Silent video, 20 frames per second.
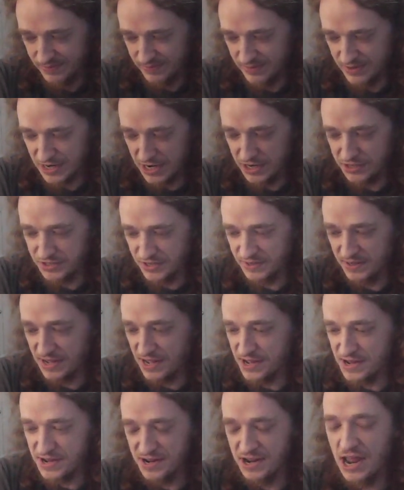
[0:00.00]
and
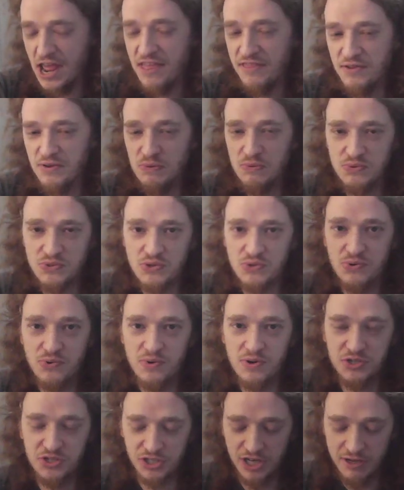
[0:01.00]
and there was no
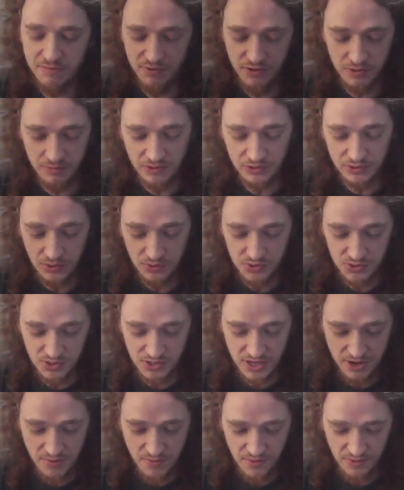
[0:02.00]
question. I put them close.
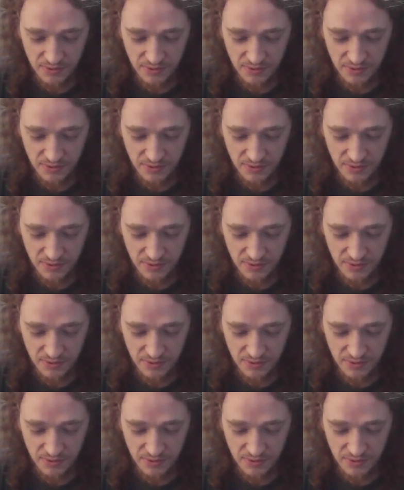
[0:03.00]
They're